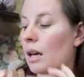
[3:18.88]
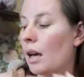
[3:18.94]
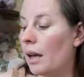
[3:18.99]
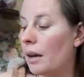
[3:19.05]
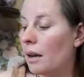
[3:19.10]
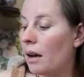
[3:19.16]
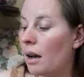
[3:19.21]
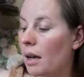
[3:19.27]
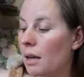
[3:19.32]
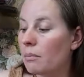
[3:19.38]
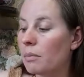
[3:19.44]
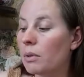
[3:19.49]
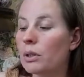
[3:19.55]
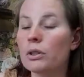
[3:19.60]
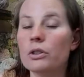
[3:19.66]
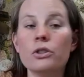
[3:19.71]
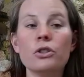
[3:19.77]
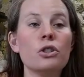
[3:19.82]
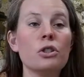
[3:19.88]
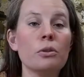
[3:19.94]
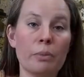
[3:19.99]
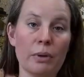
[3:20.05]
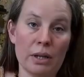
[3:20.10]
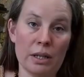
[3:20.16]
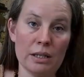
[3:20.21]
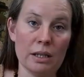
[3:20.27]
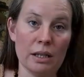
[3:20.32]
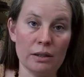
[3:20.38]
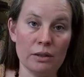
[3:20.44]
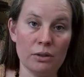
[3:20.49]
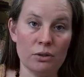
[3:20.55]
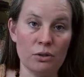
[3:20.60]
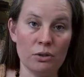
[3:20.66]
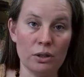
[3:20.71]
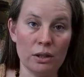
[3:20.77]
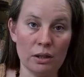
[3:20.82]
and I'm super excited
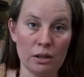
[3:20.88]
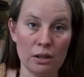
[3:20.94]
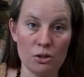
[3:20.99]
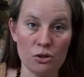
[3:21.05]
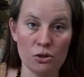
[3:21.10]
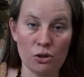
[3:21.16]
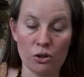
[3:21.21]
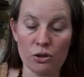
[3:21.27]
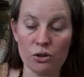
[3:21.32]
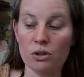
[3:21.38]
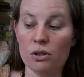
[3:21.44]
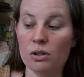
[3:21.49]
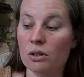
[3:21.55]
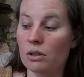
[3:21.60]
to knit these socks.